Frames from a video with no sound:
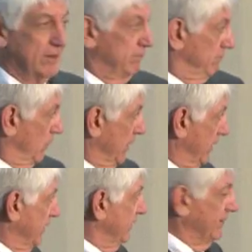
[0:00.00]
Well,
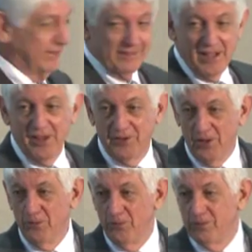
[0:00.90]
y'all
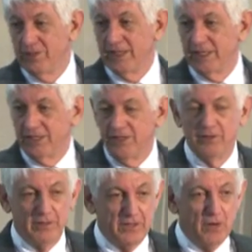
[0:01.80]
know that you
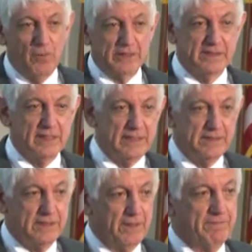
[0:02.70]
do. You know what studies
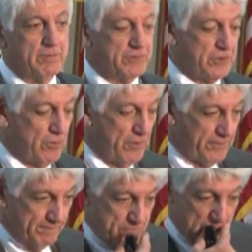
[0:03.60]
show from jurors?
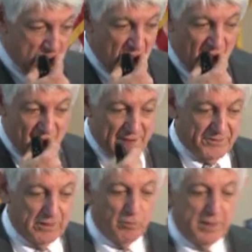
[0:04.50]

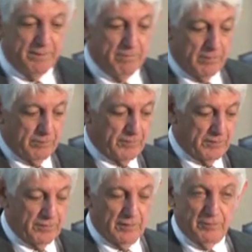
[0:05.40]
See,
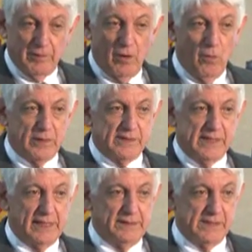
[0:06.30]
the
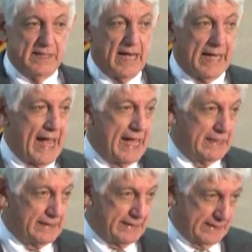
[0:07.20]
organizations like
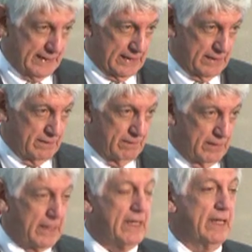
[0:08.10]
Alan is in,
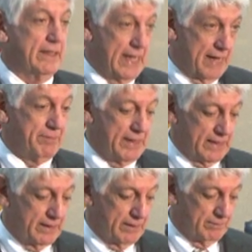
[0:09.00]
and that I'm in, the